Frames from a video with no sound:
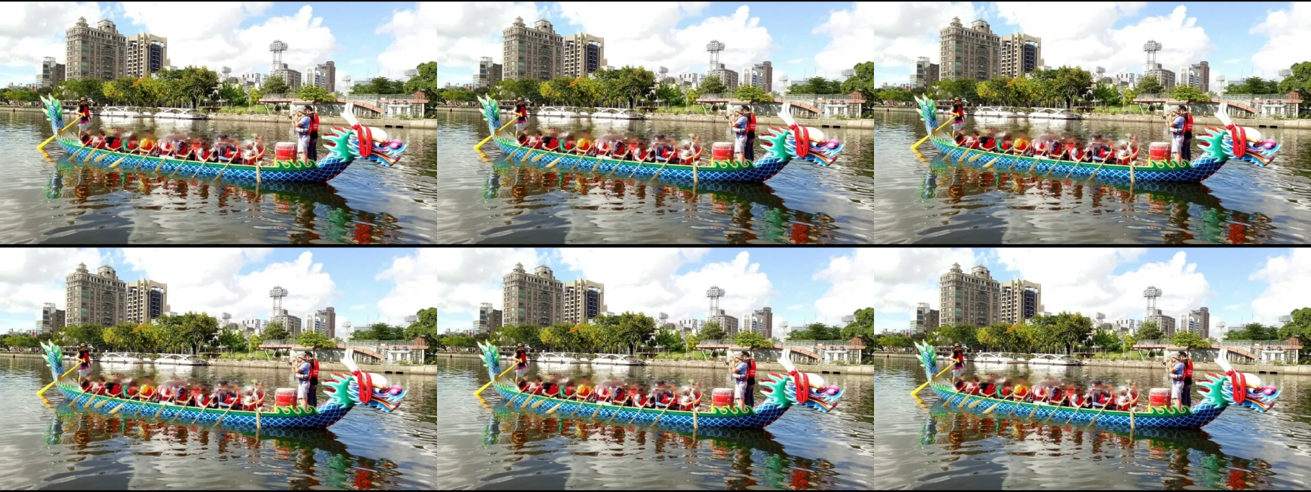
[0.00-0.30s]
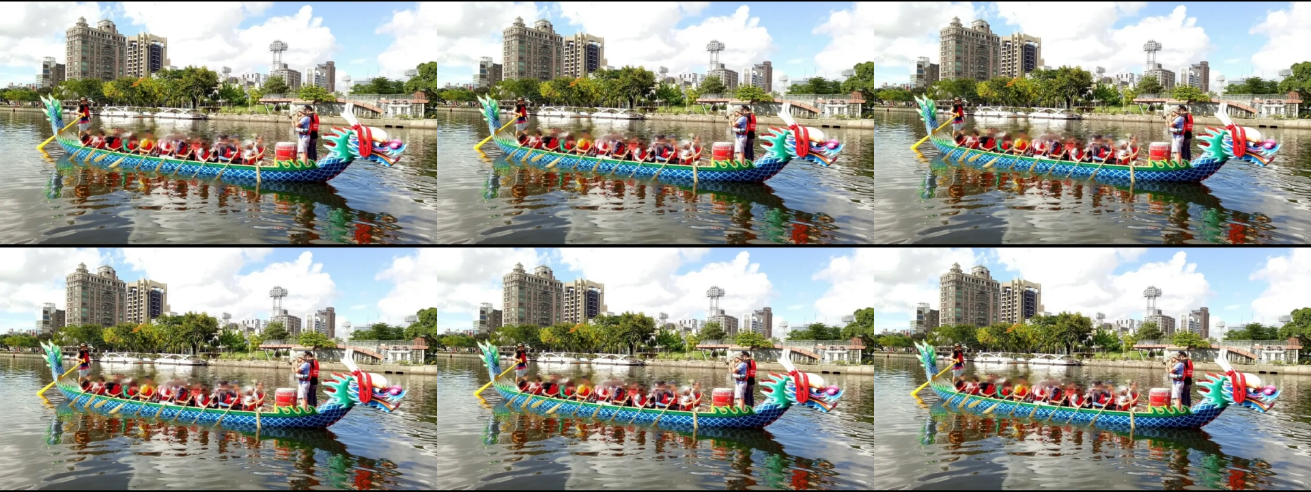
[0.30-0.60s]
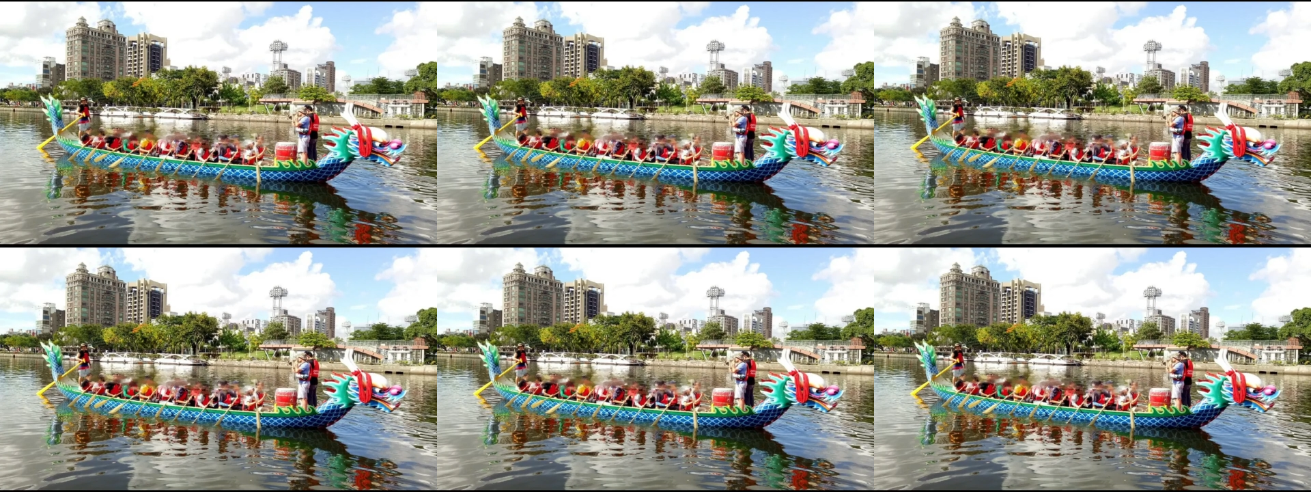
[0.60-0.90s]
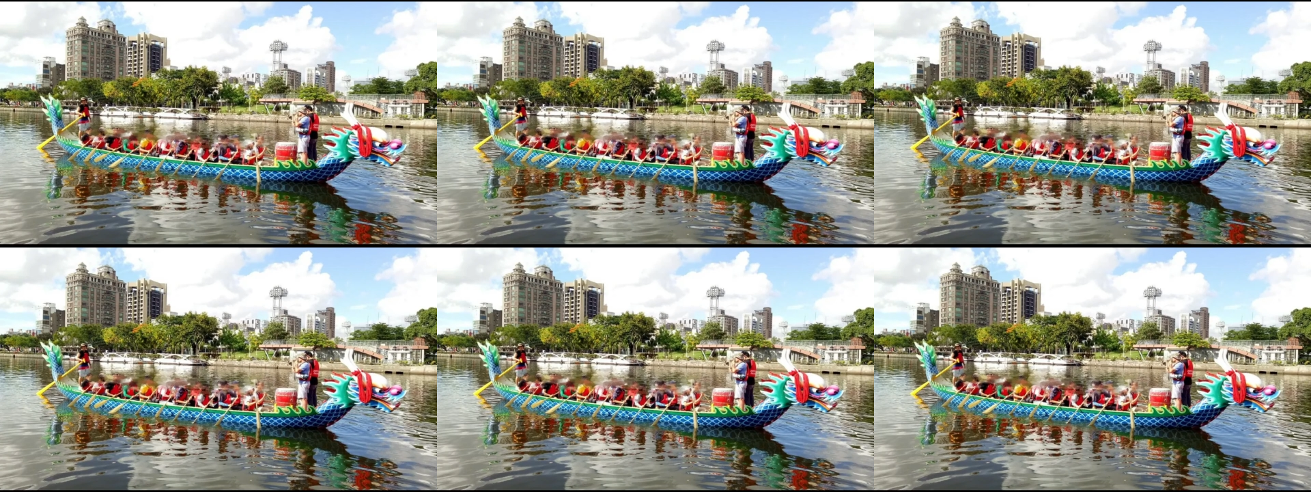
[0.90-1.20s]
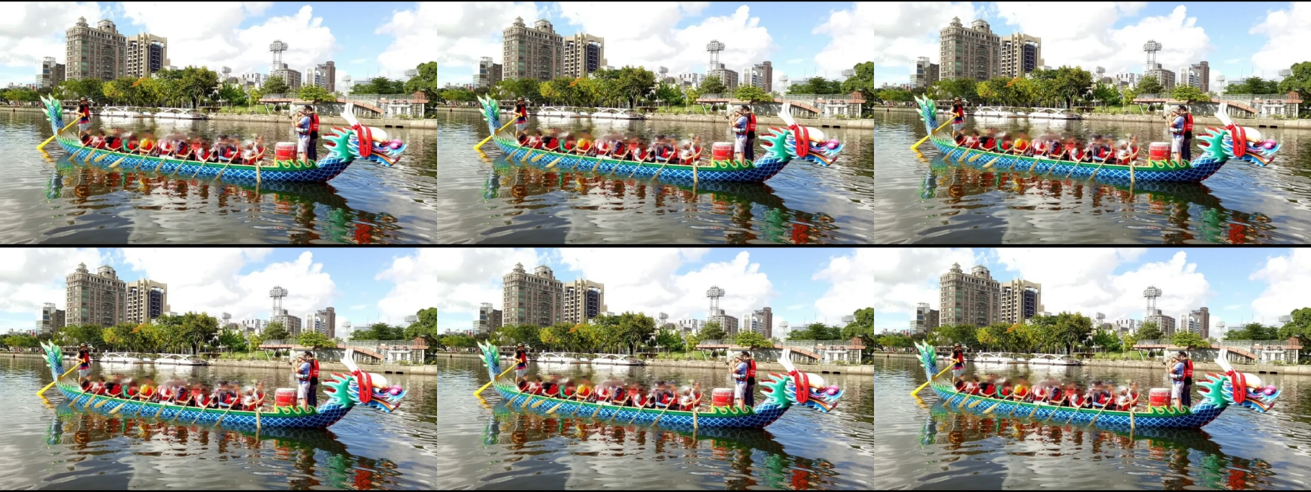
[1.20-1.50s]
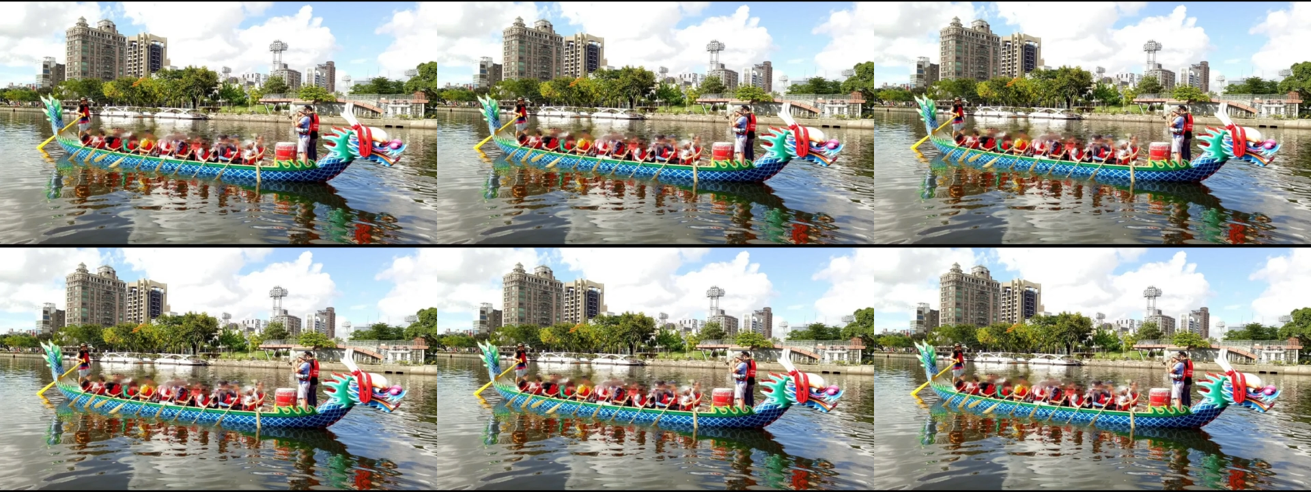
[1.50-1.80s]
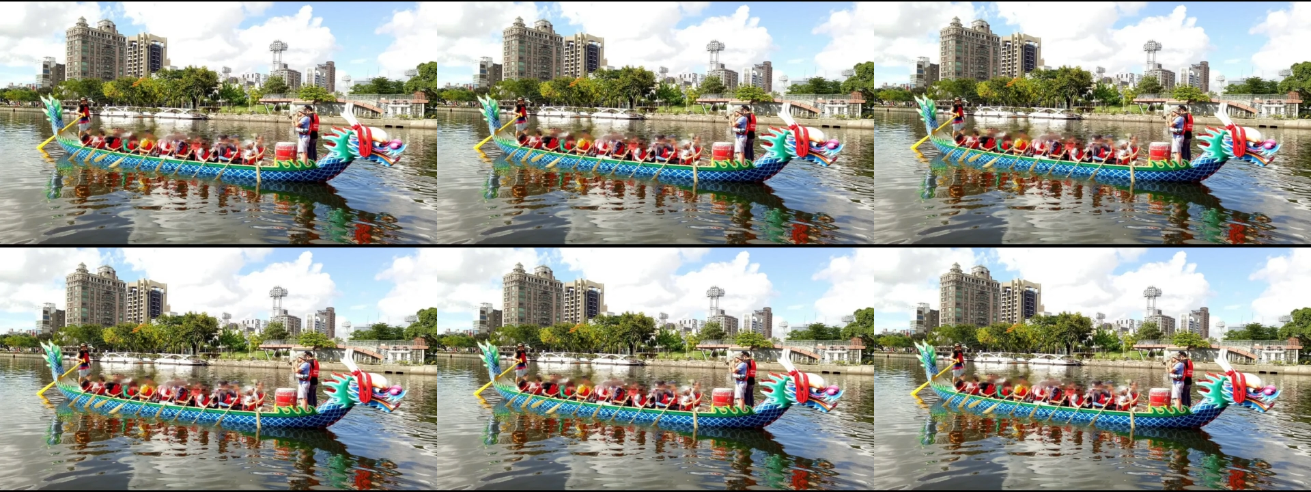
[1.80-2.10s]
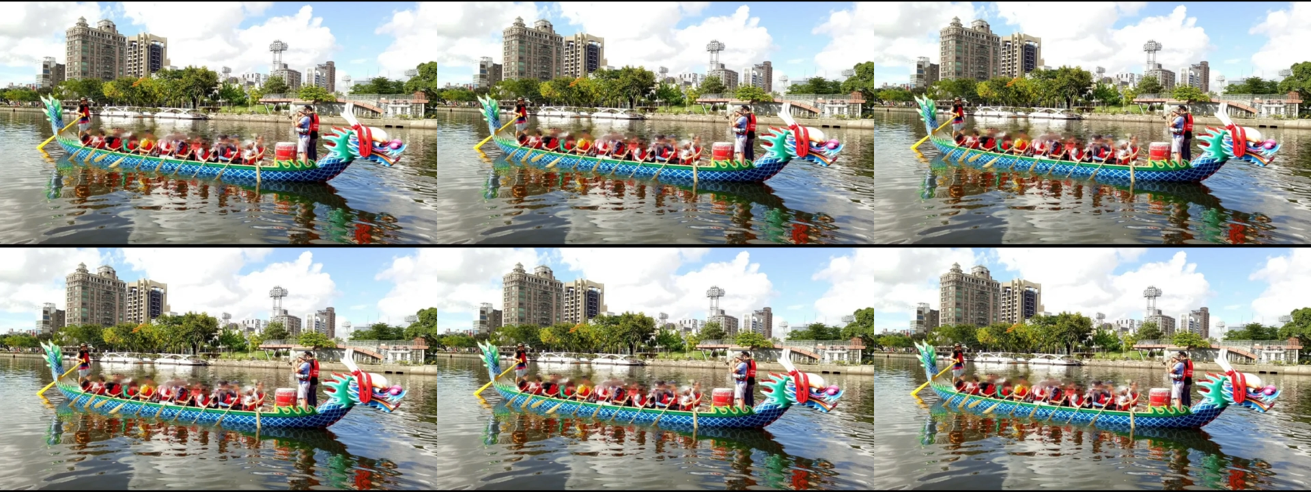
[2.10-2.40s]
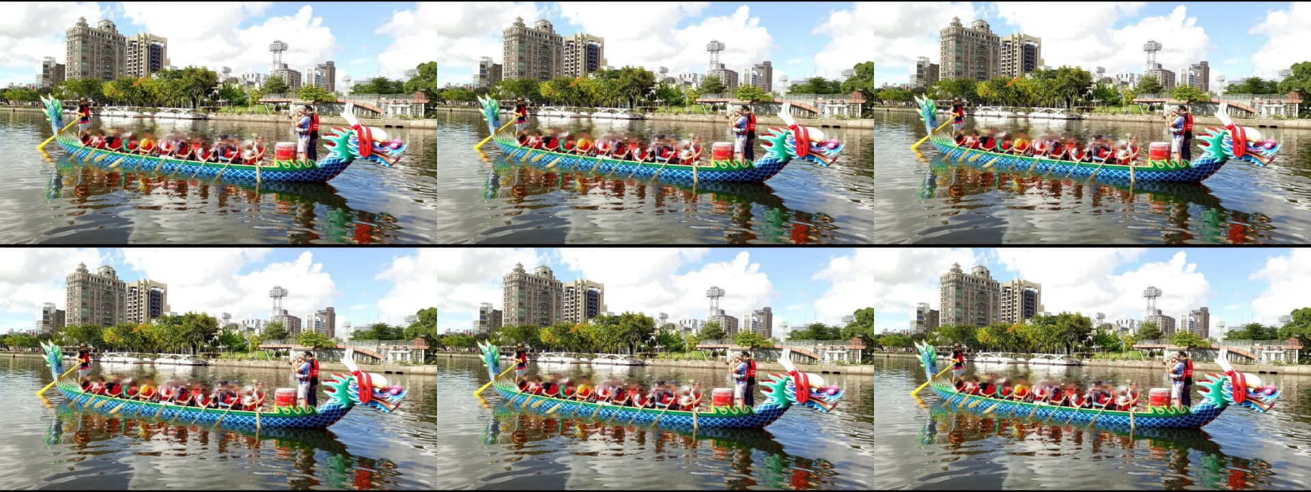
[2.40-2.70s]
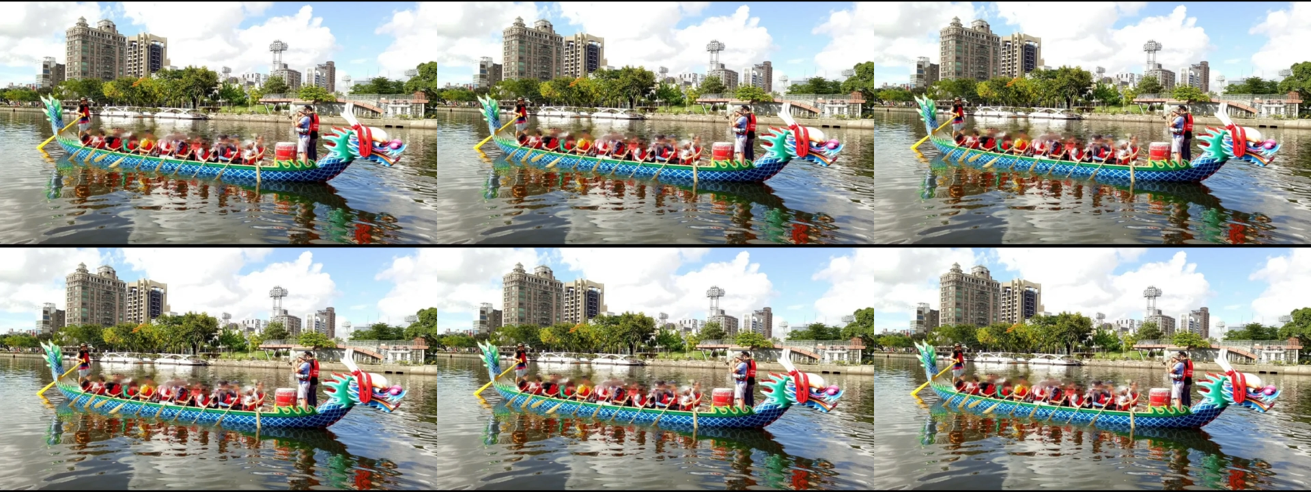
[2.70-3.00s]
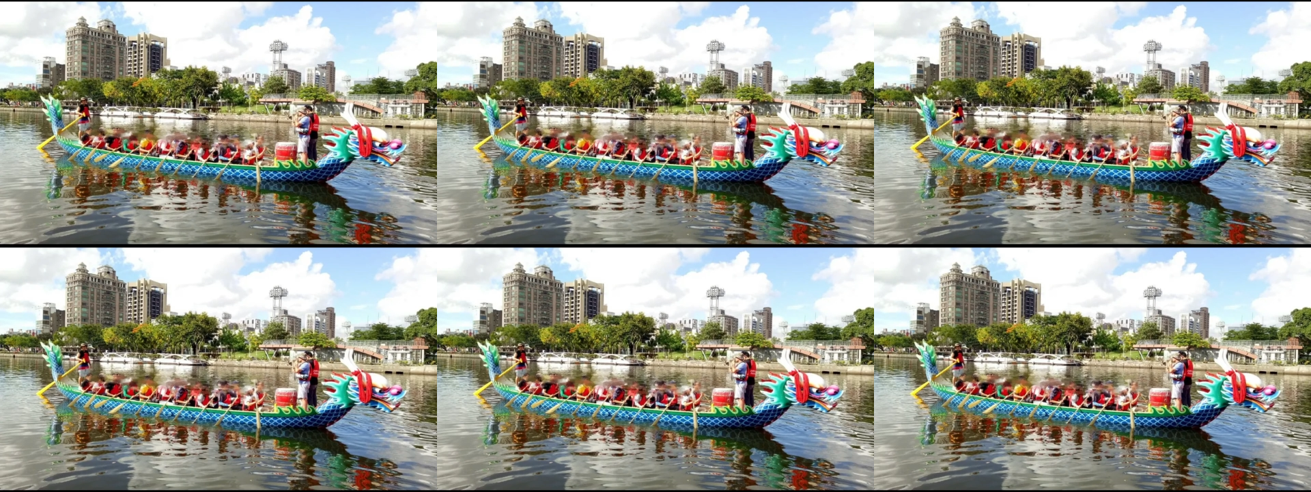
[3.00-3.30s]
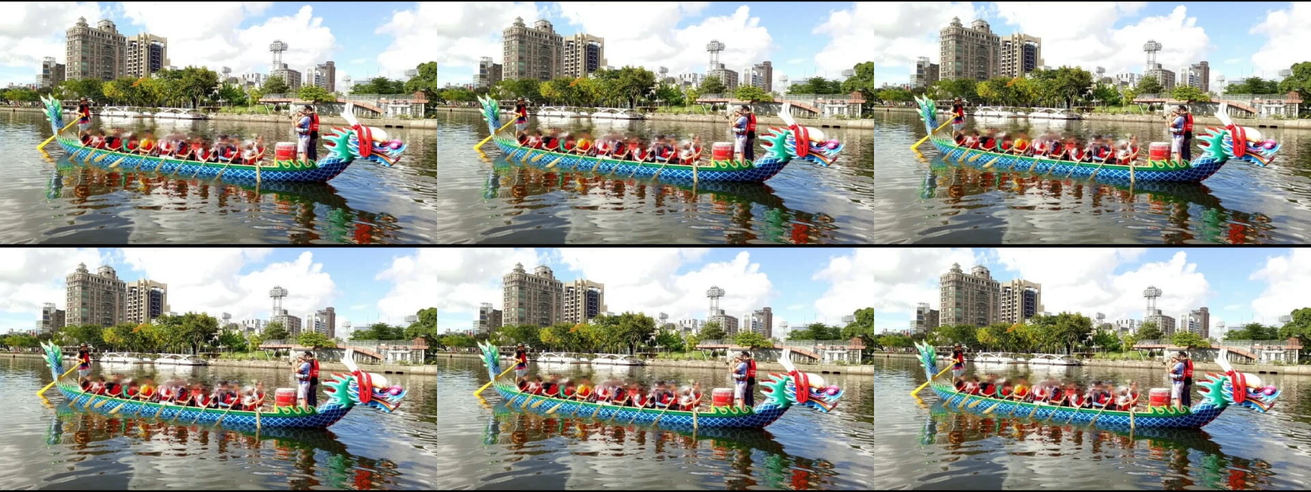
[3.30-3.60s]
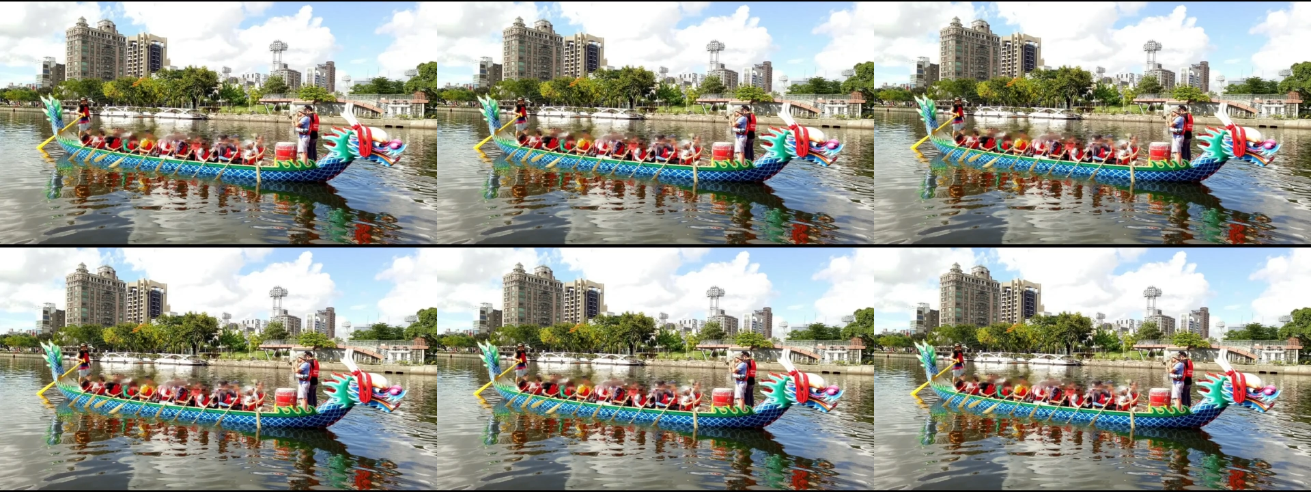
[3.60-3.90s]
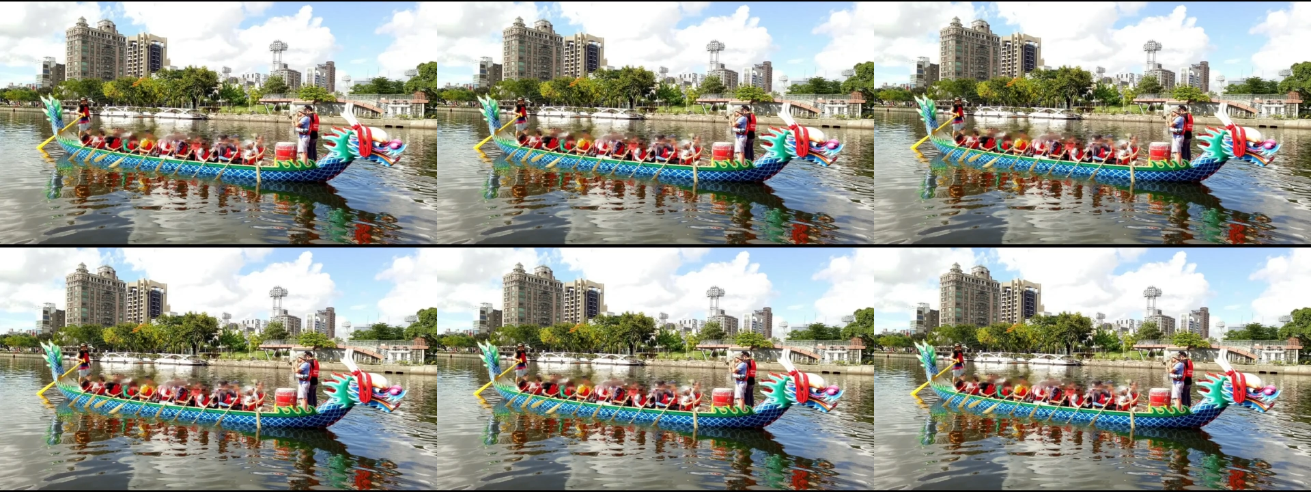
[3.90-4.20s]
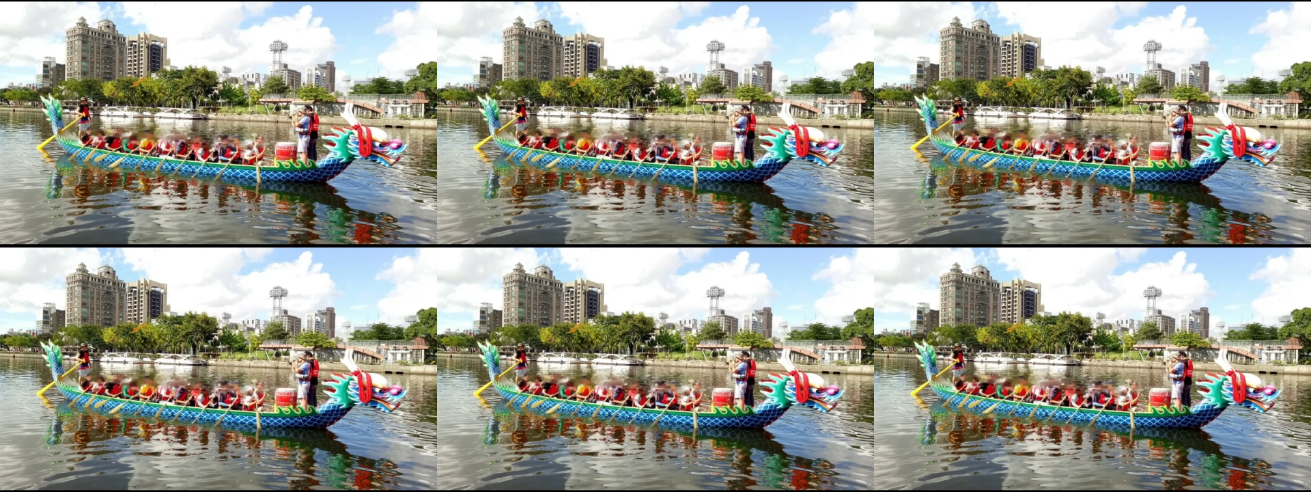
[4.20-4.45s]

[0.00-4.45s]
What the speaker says: No face is visible, so there are no lips to read.